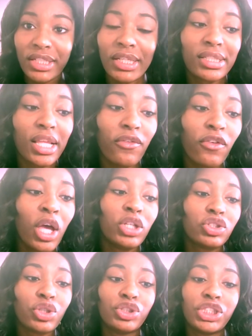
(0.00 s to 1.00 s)
And my
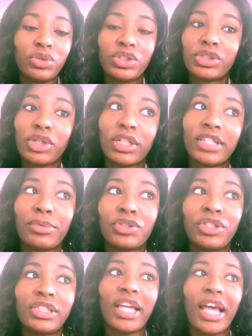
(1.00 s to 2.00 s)
mother was like, no,
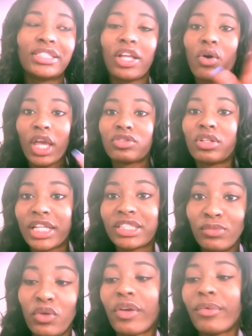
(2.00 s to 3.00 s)
we don't want to do
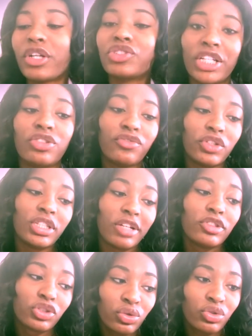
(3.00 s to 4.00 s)
that. And like, she
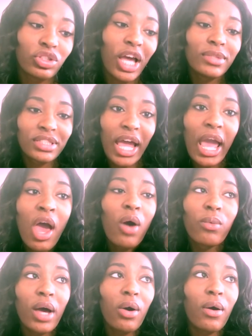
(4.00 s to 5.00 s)
already like wanted to
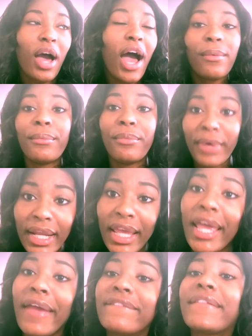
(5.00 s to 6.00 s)
move. She never
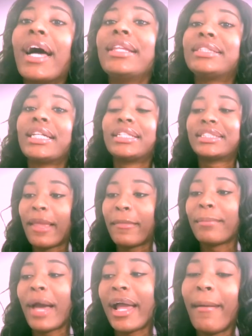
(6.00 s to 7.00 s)
really liked
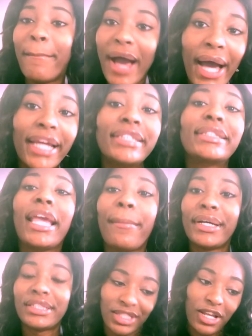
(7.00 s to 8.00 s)
this house, me either, my
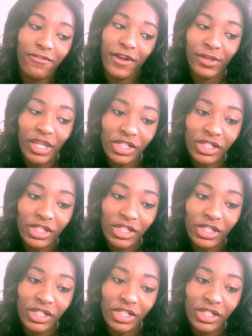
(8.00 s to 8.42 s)
sister even.